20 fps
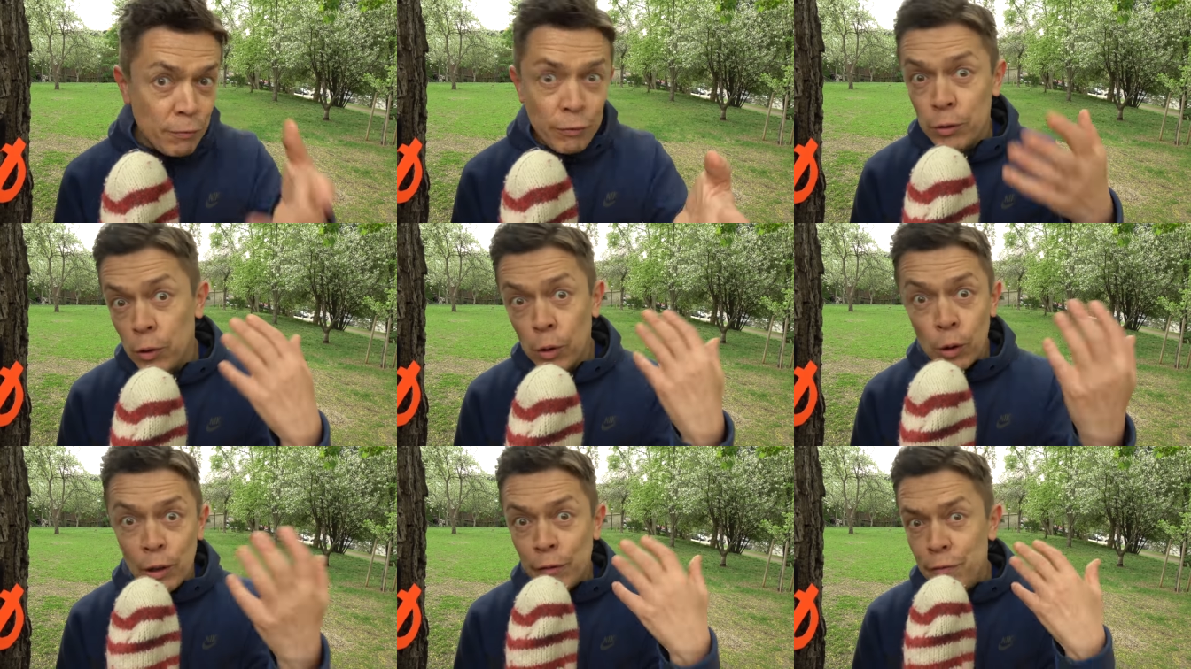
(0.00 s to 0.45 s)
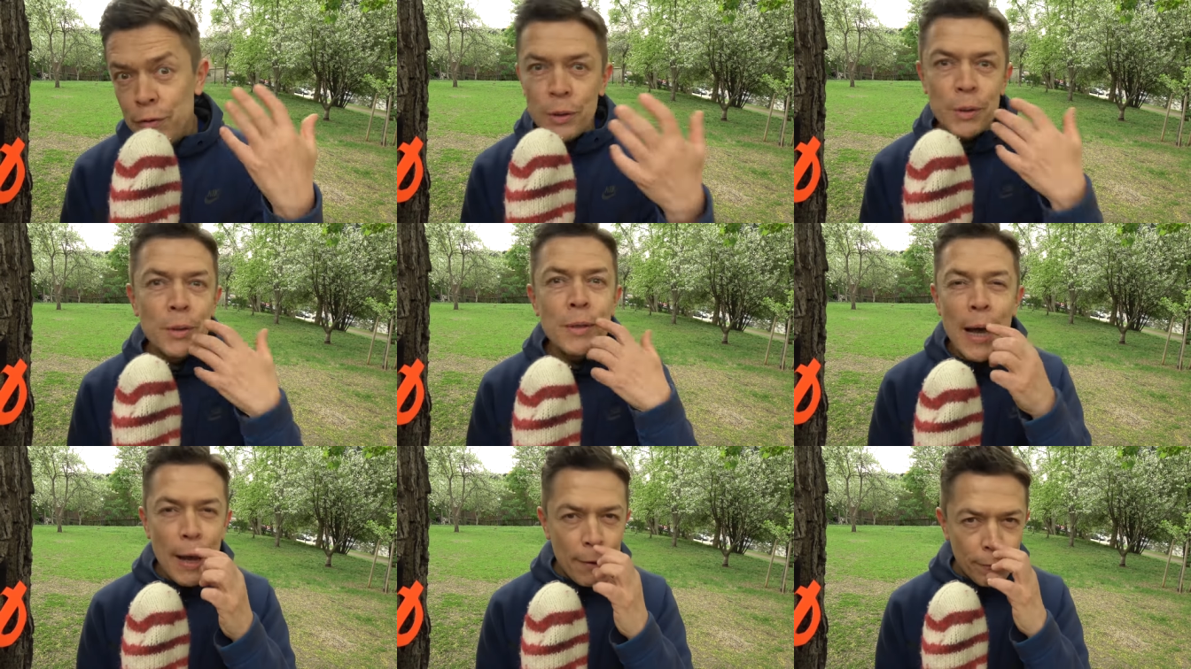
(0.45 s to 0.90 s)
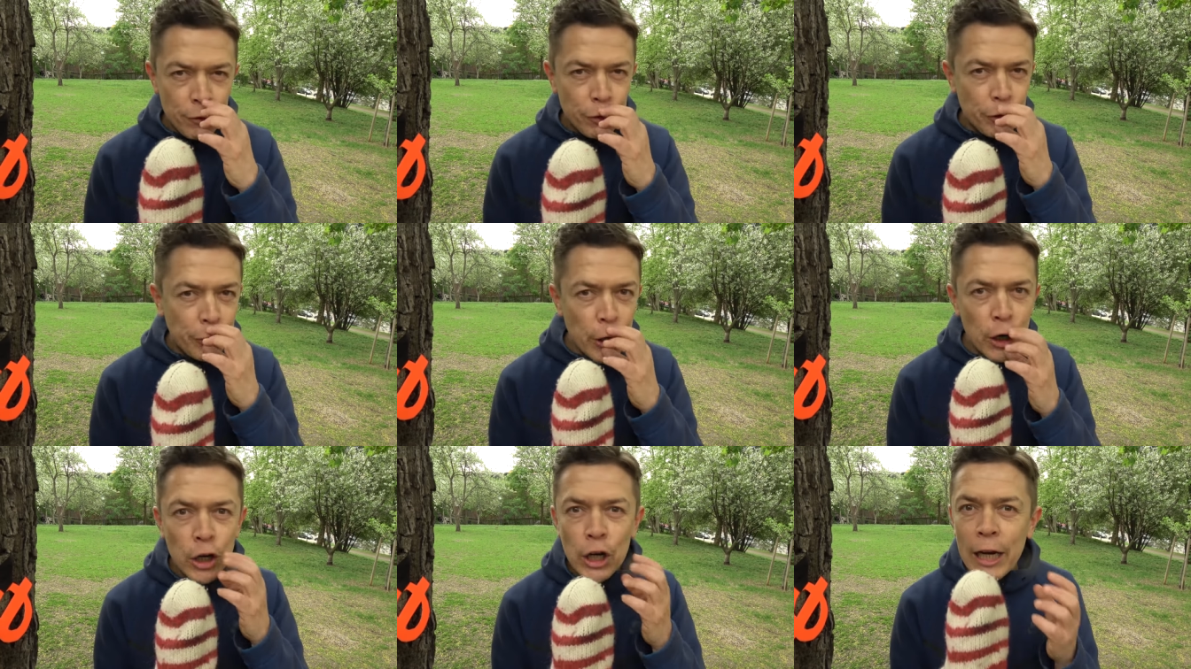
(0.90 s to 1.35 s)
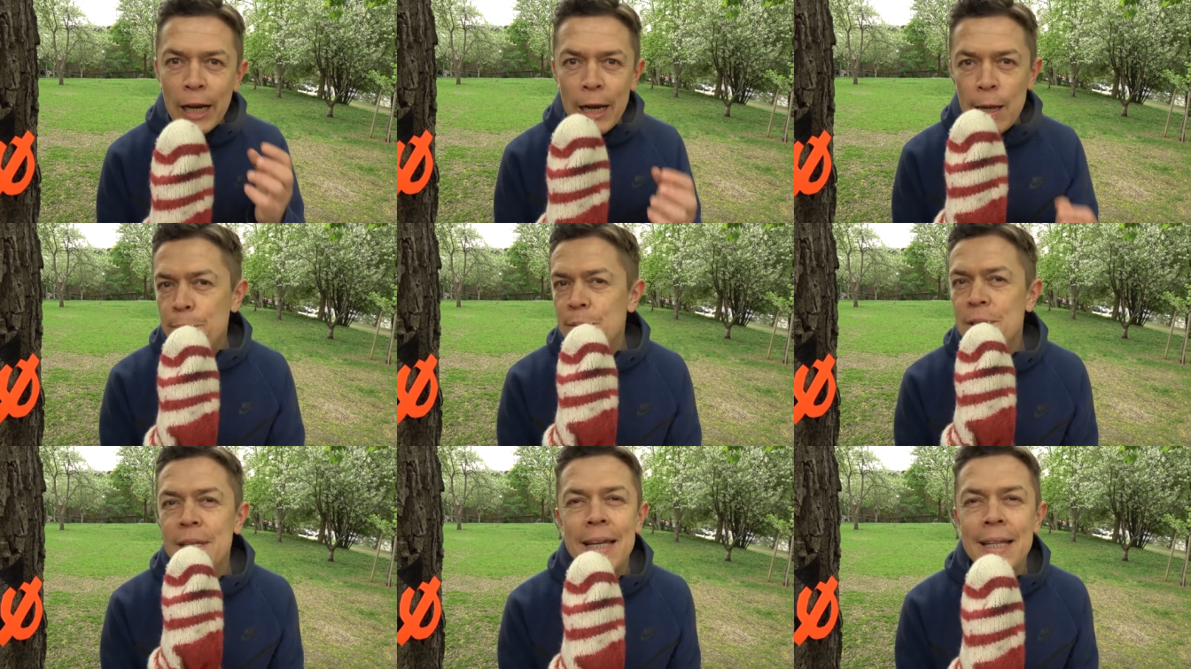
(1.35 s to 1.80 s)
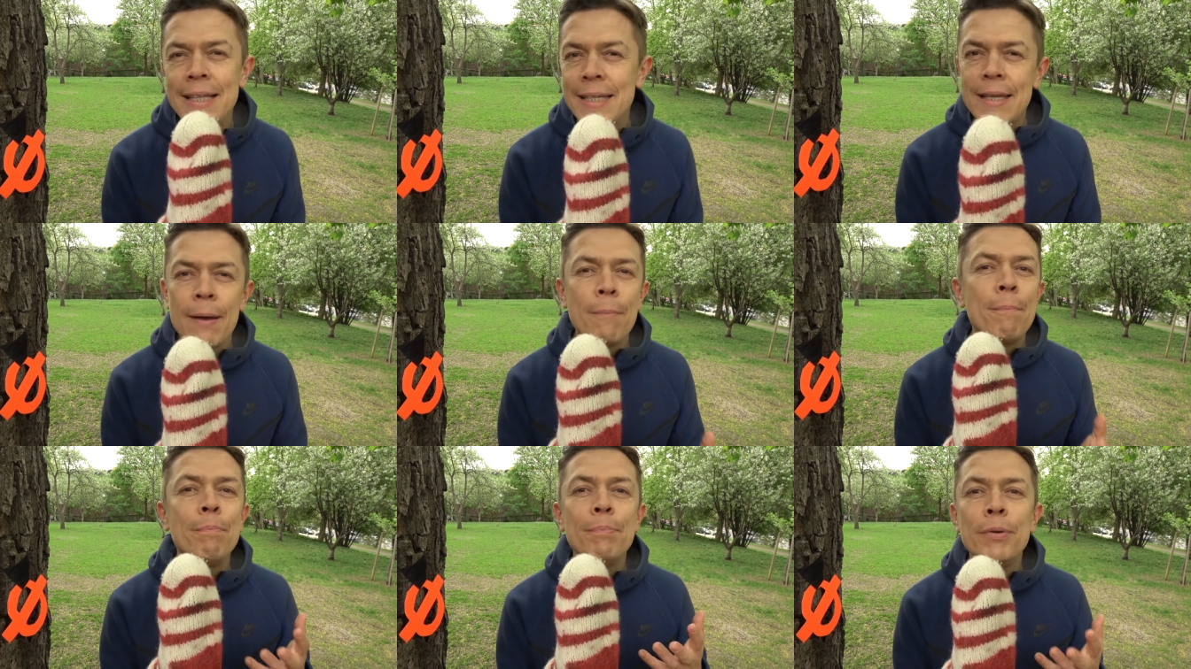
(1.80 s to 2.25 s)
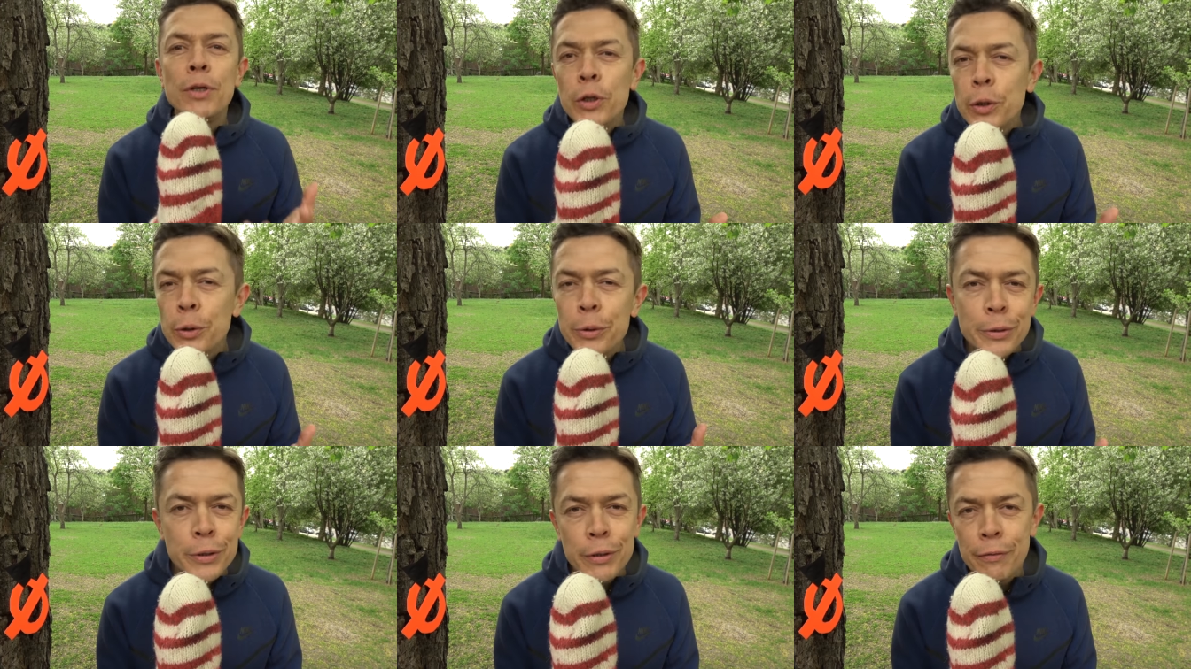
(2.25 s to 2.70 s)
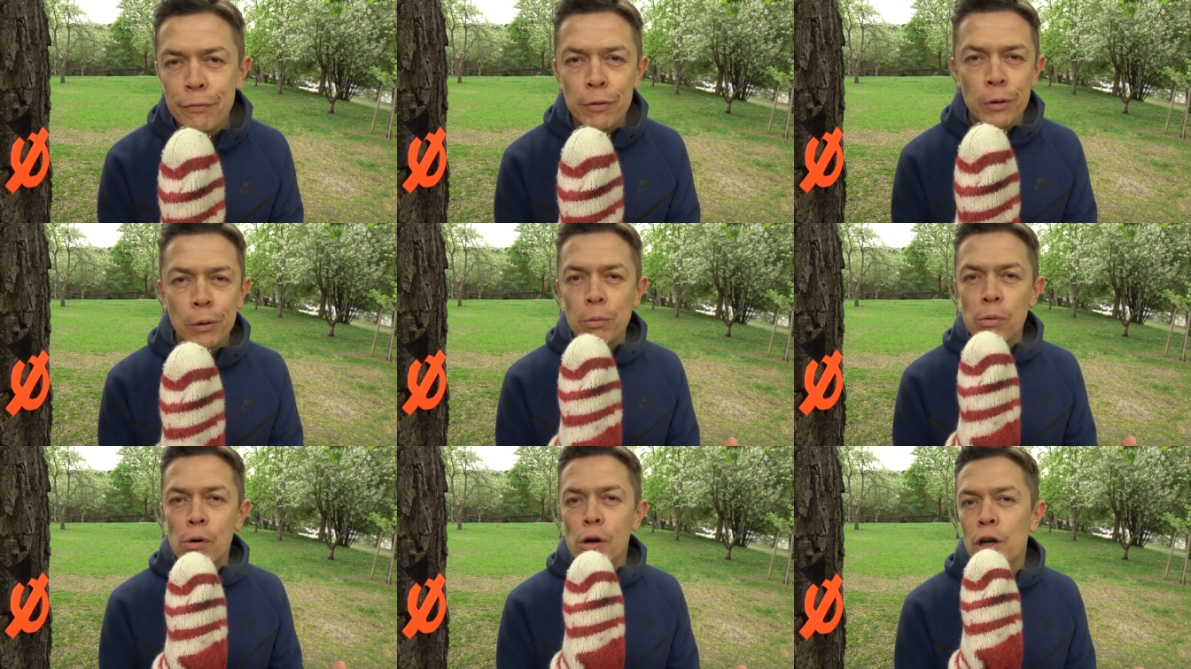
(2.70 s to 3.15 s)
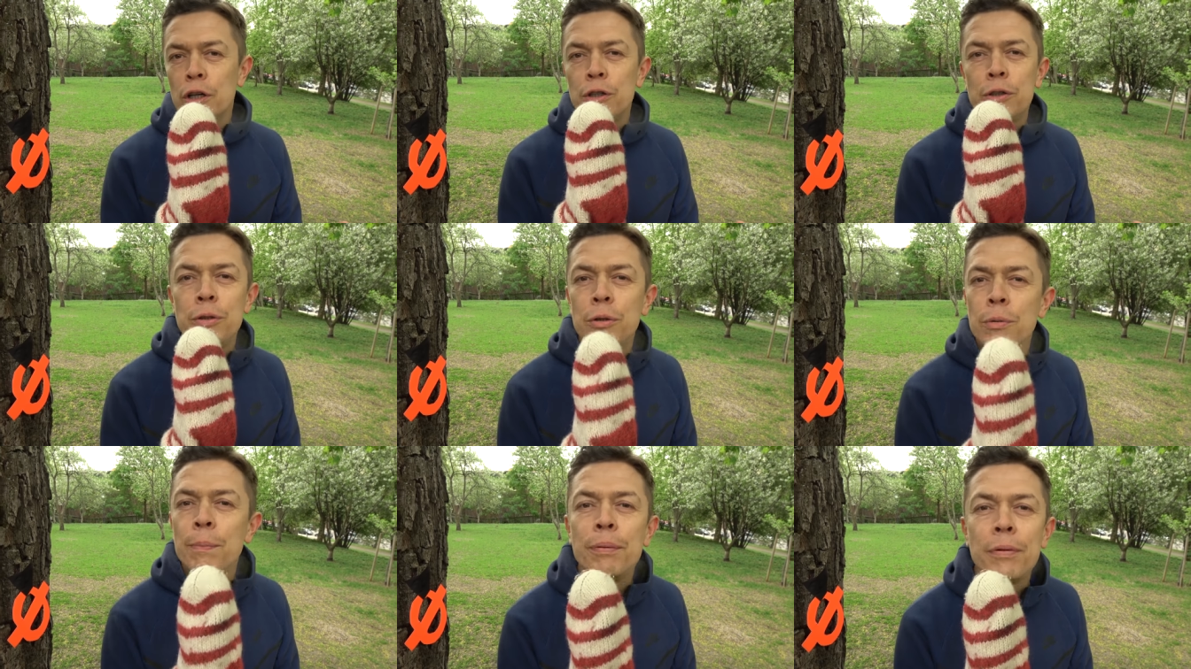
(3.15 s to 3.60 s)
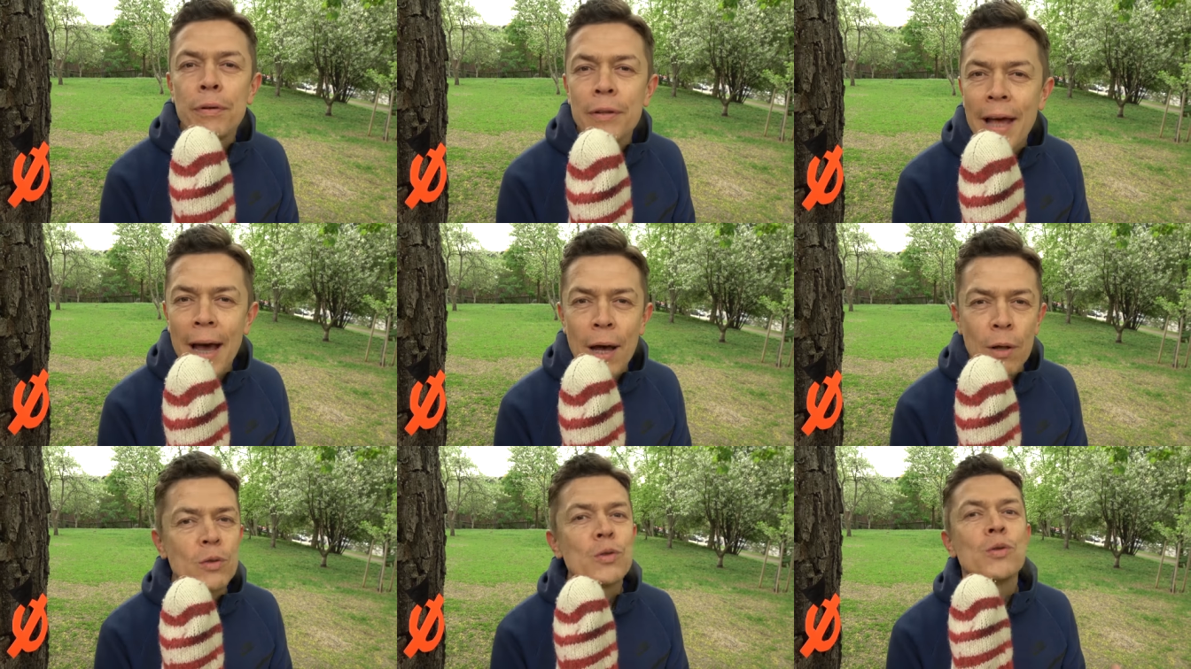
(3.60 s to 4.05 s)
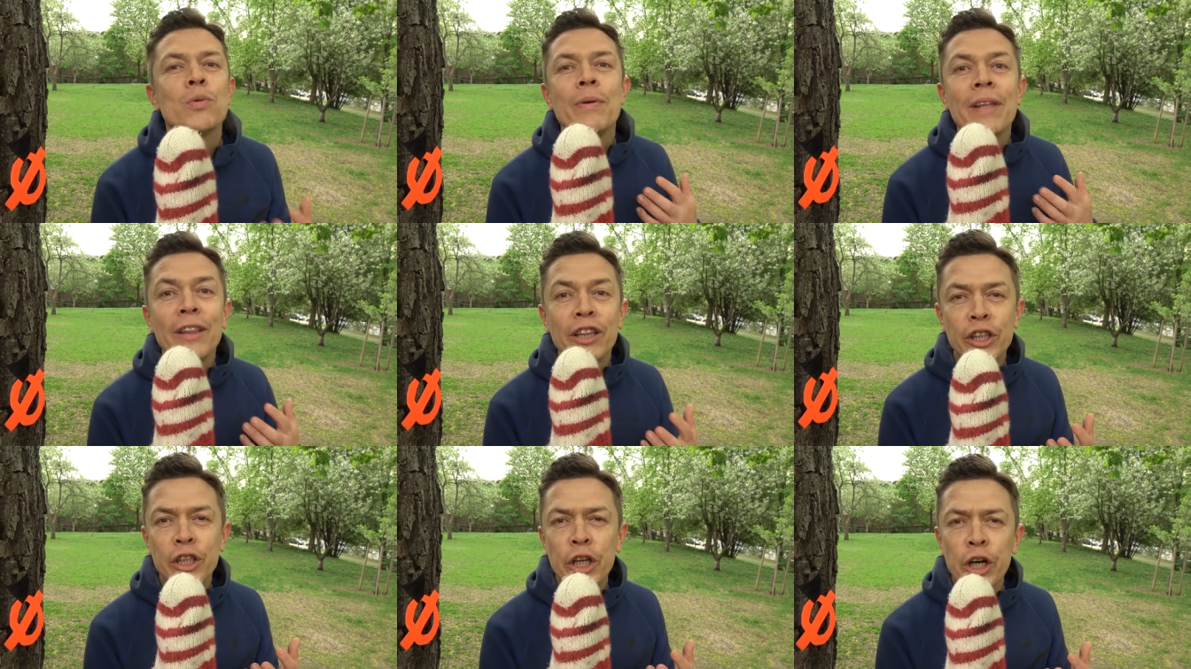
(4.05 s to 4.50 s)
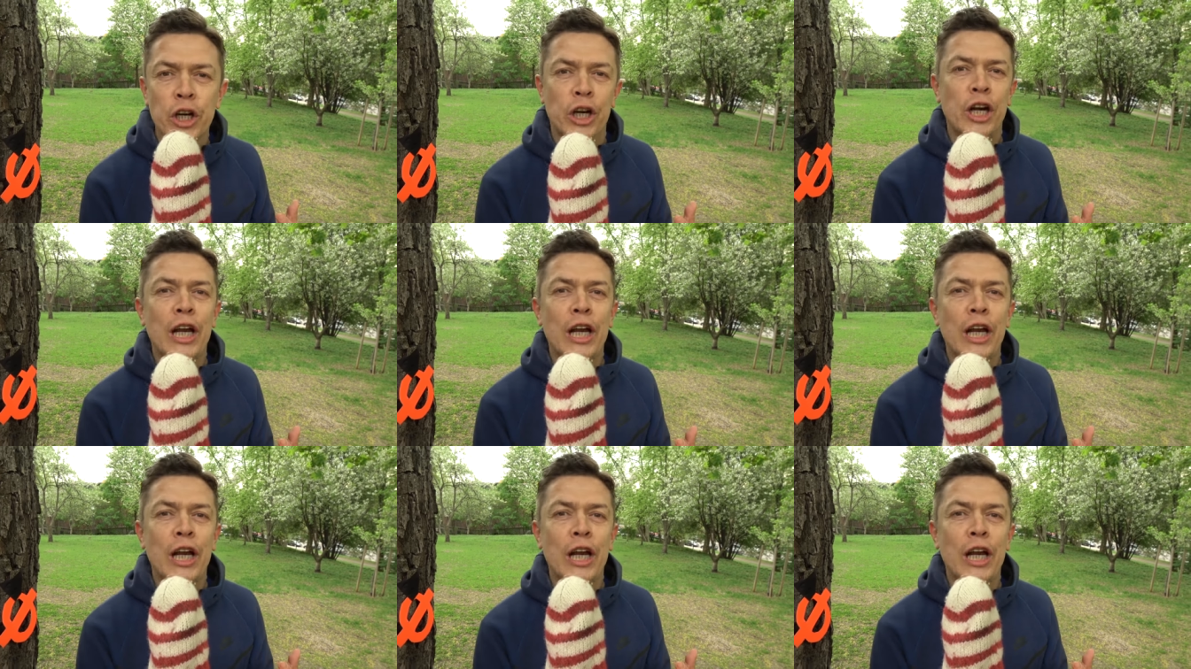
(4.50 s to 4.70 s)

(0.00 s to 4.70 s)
For all of you who have duck lips, it's a beautiful word to pronounce with duck